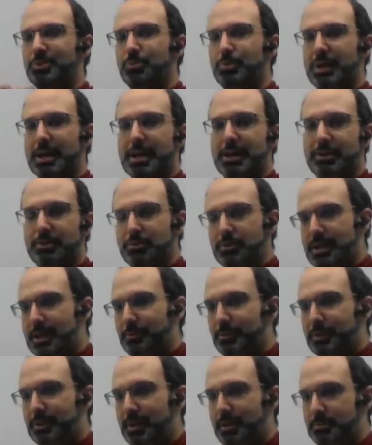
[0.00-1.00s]
We got to do
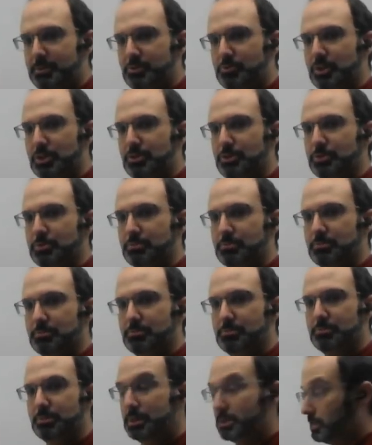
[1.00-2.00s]
that with chemistry too.
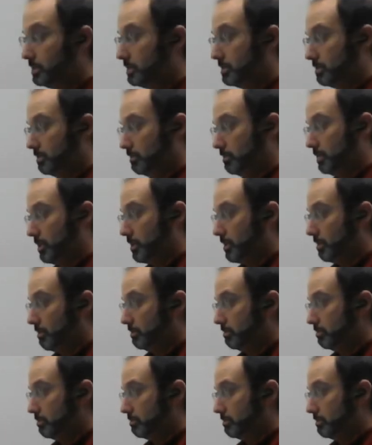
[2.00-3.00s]
Because,
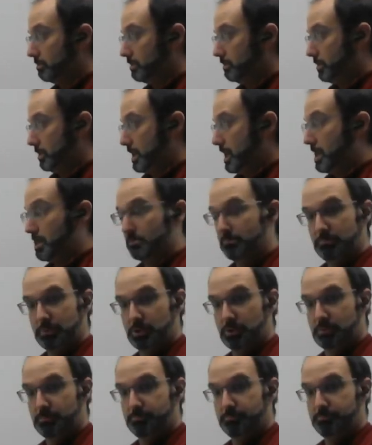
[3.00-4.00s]
again,
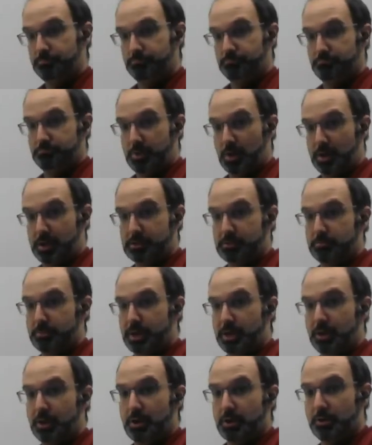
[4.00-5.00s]
your boss
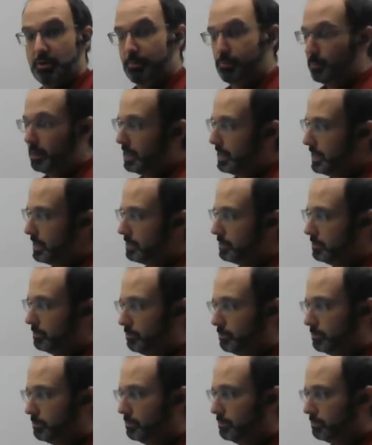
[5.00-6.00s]
might call you up and be like,
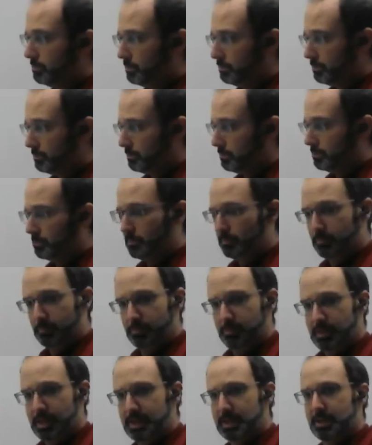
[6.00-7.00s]

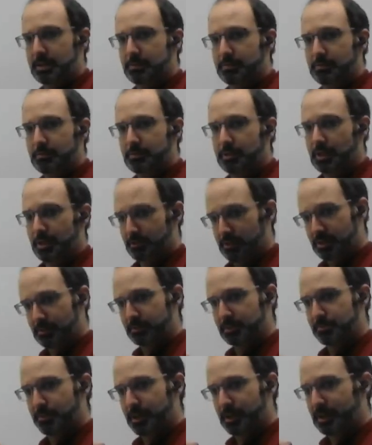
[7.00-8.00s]
hey,
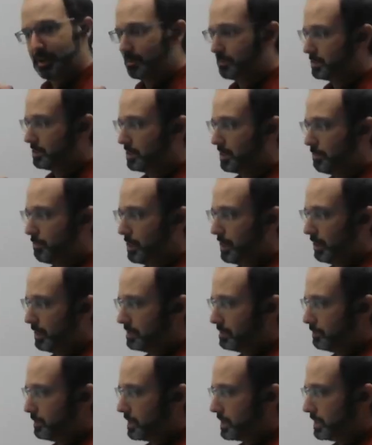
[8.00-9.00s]
incredibly smart chemist that I pay
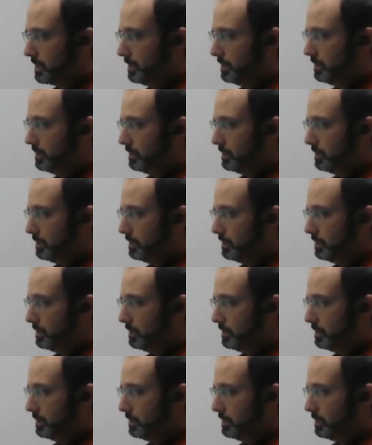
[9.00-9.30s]
lots of money.